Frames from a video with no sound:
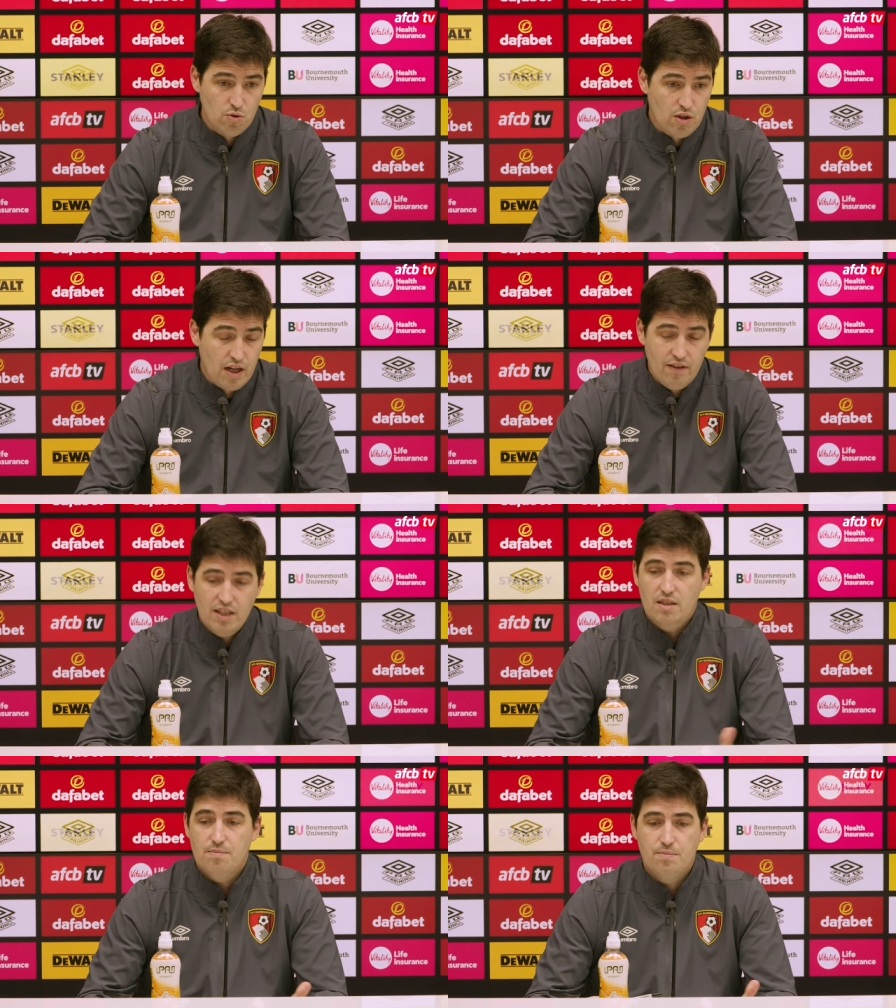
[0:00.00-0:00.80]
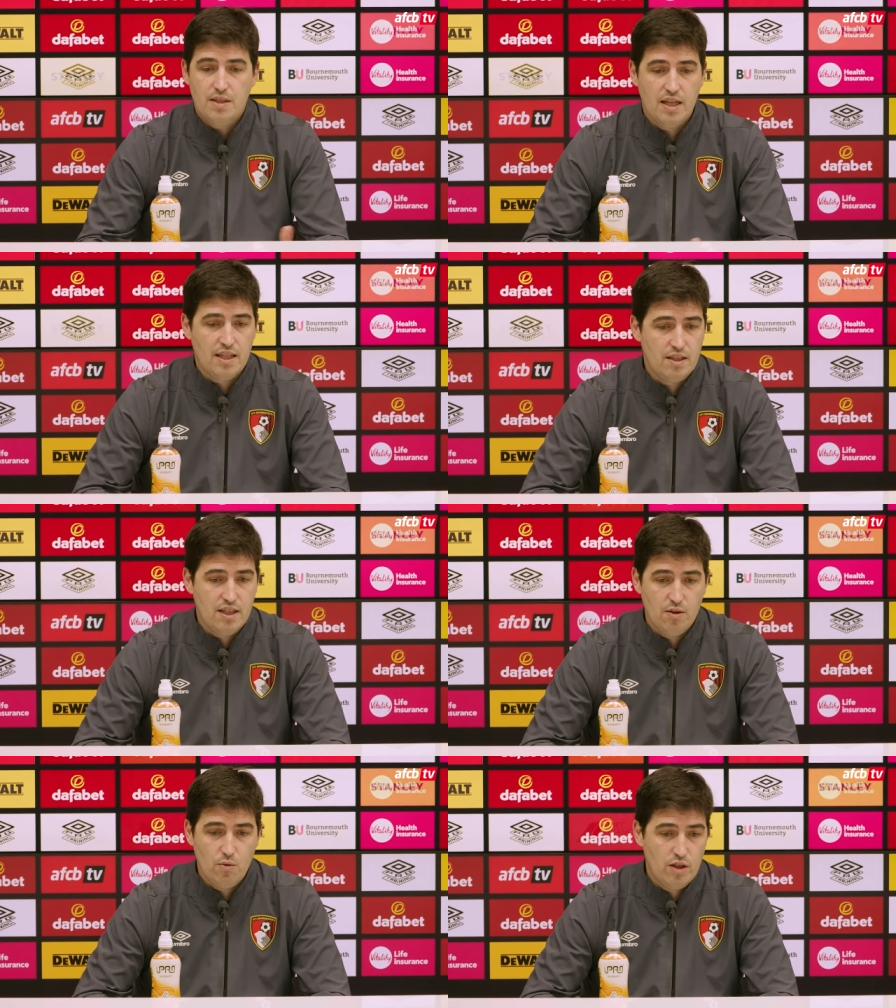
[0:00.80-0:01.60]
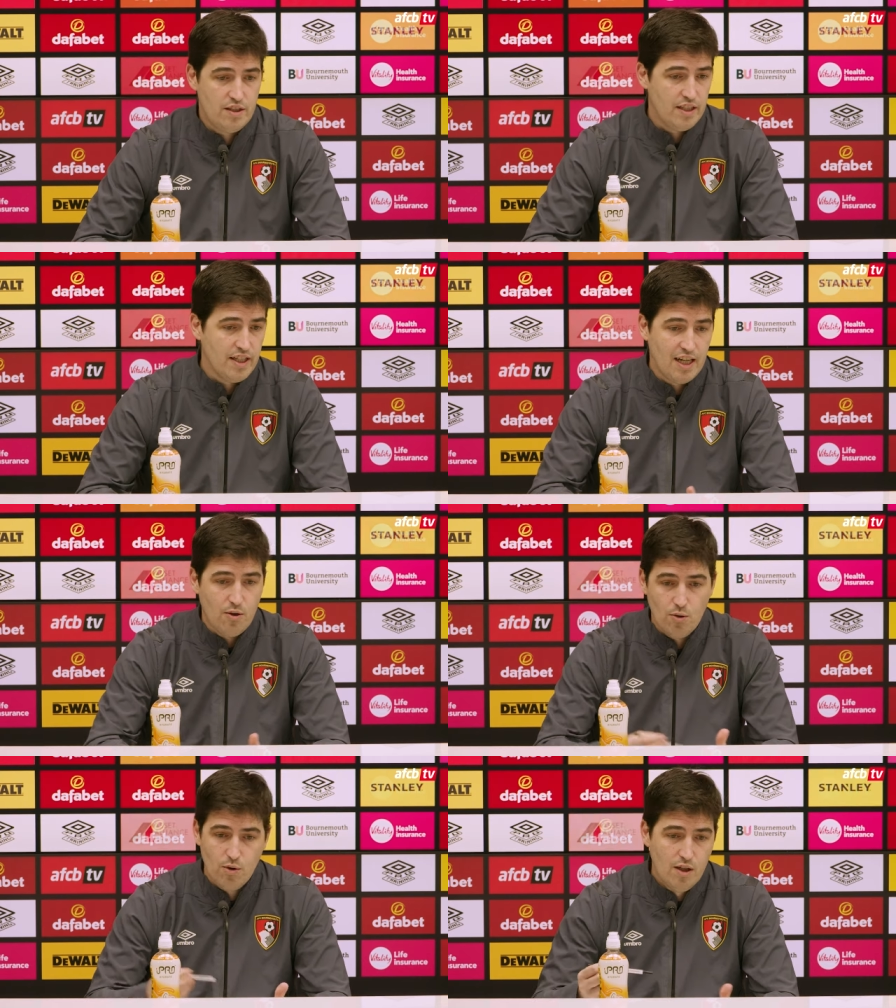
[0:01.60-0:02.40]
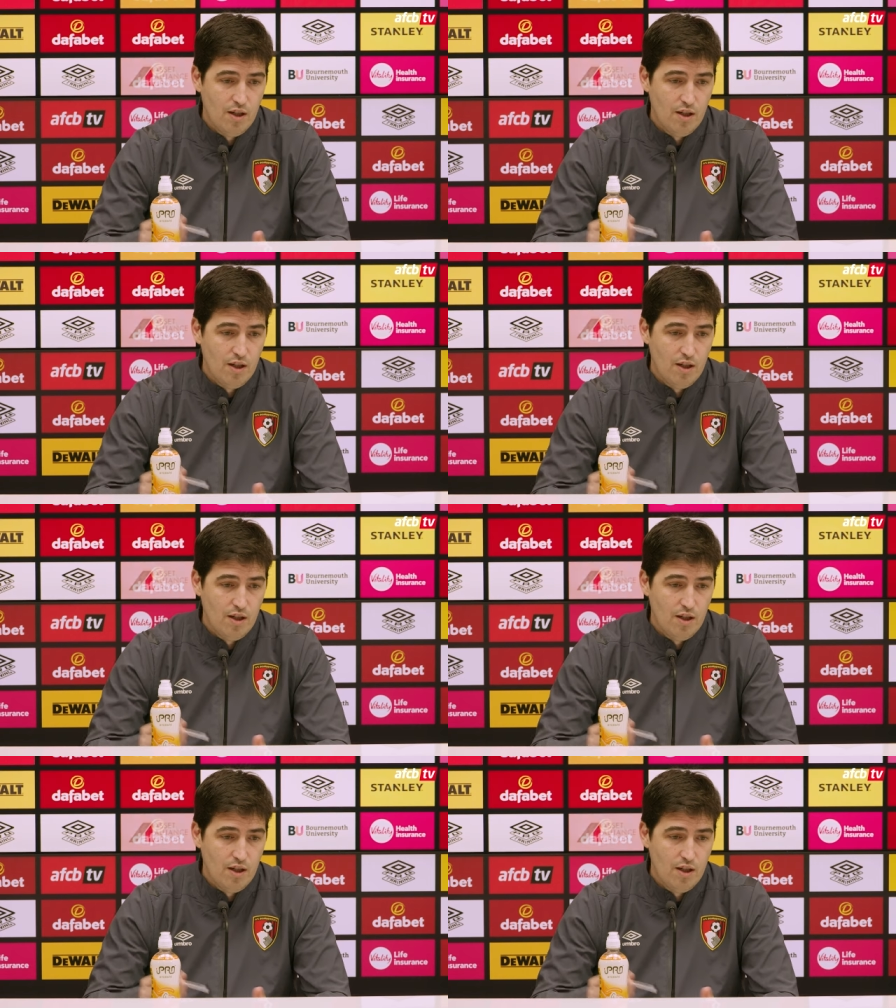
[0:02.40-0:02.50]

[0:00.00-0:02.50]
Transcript: travel, and we'll see how.